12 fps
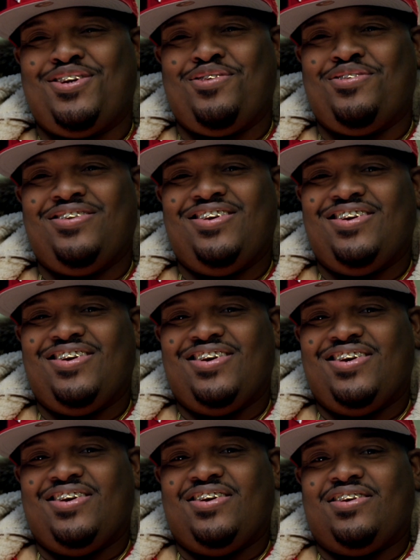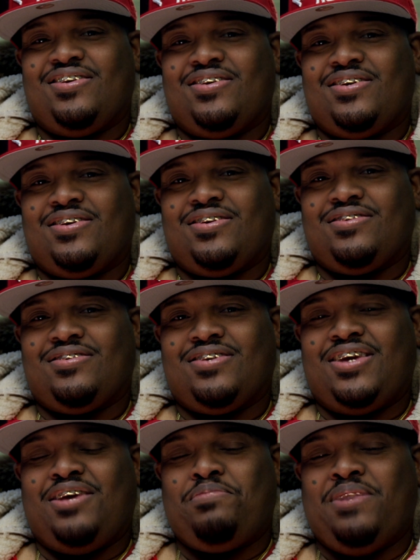so
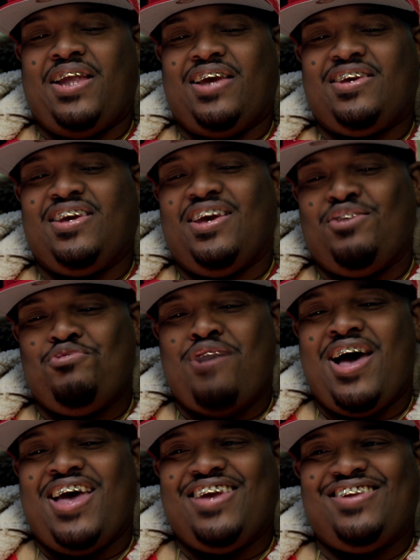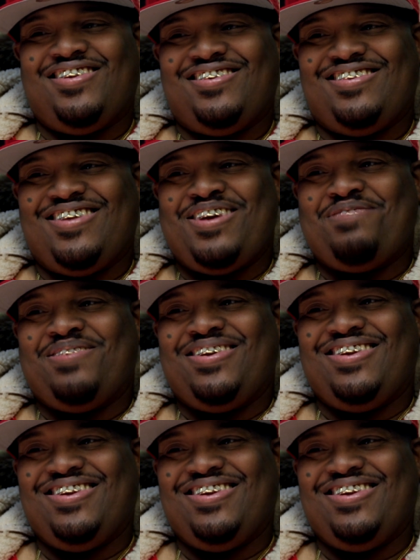he'd be like, yeah, you all right. You know what I mean?